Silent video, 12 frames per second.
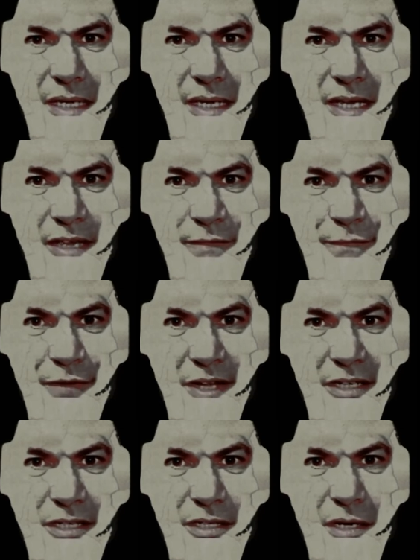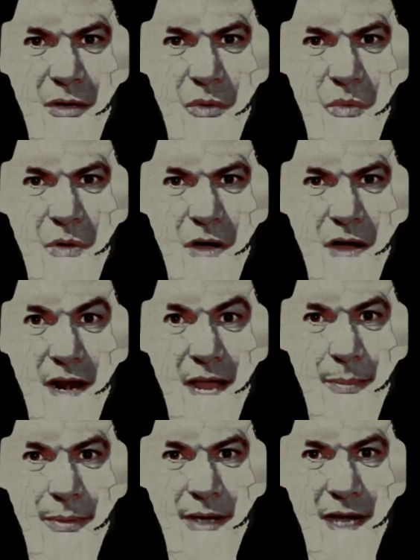He fetched a
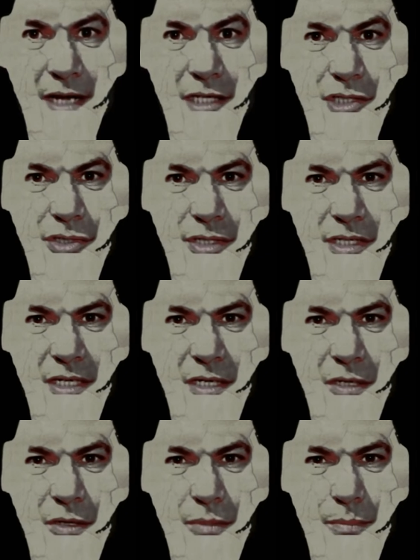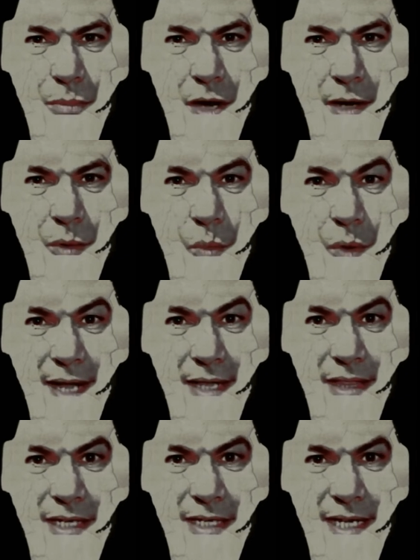wild-up country yell, might
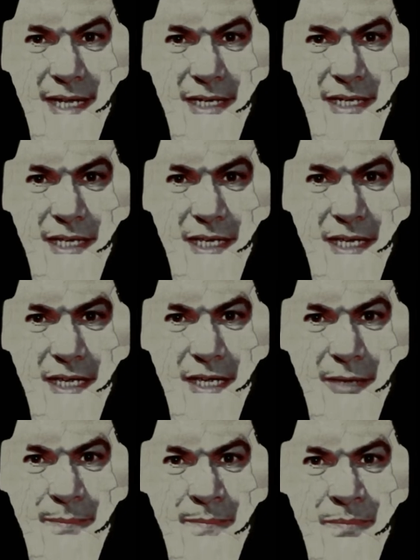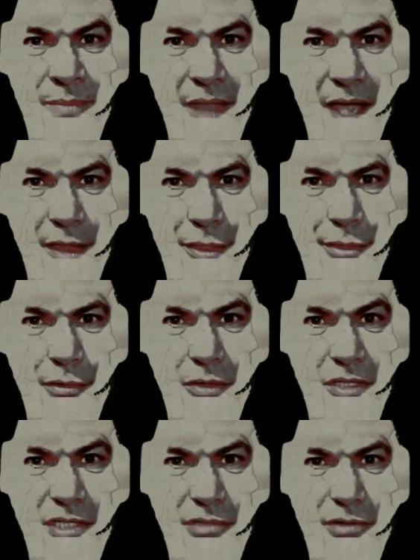wake the dead to hear, and through
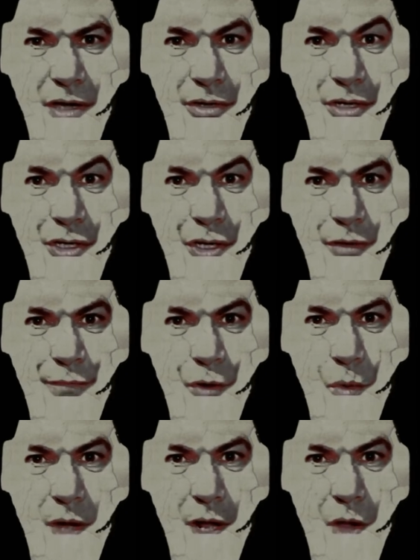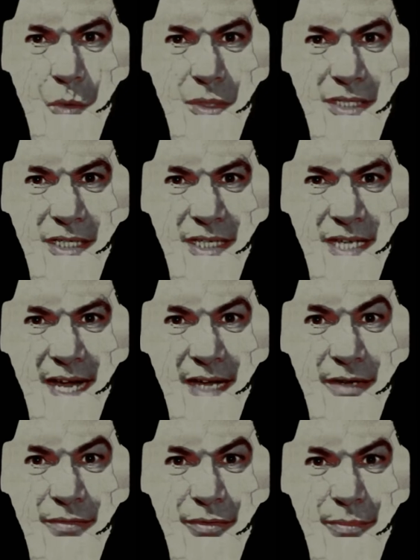his throat he knew full well was
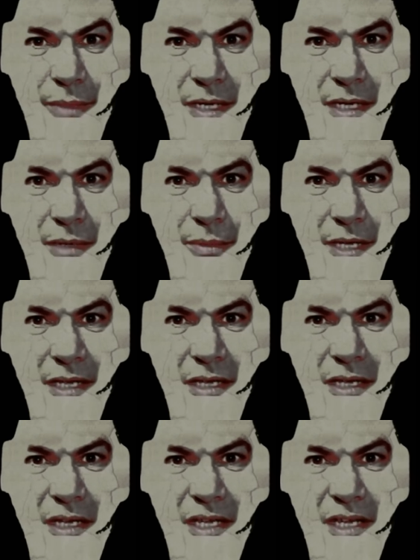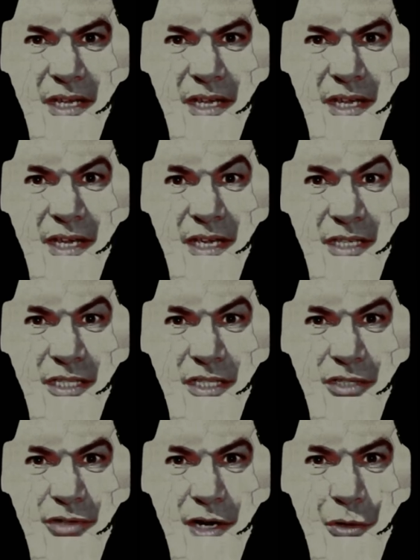cut from ear to ear. He
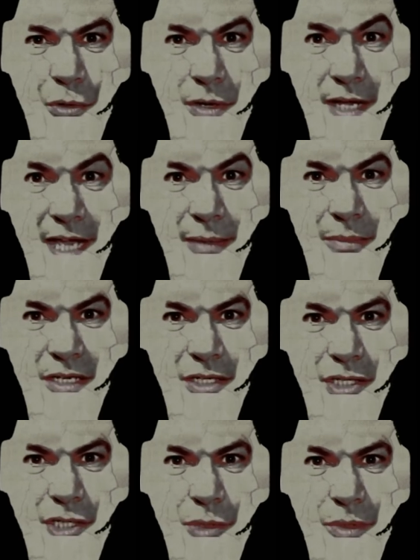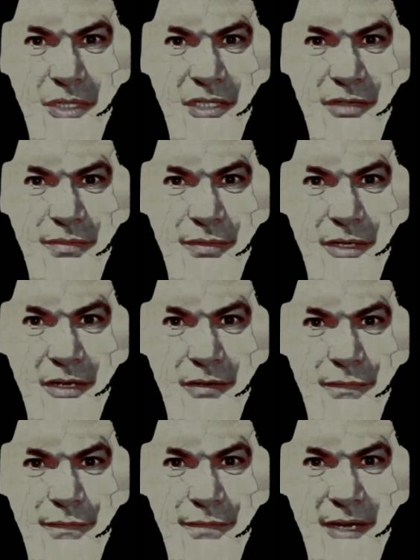struggled gamely to his feet
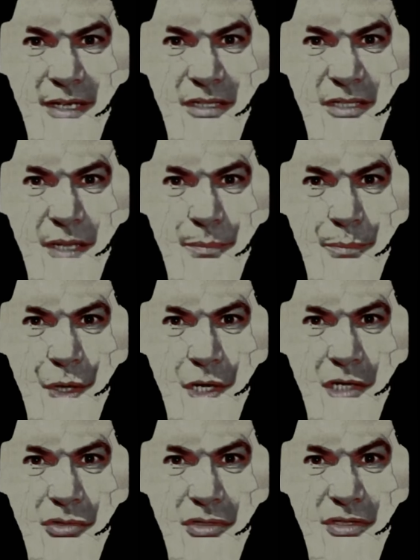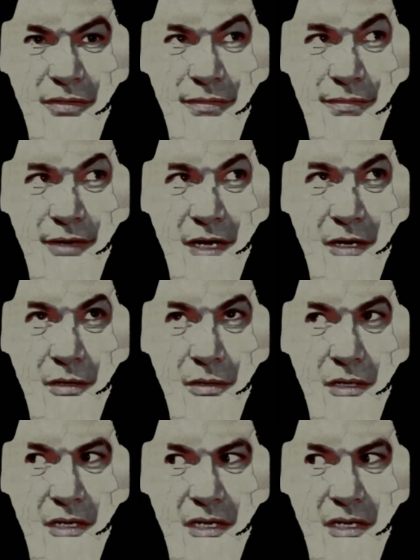and faced the murderous foe.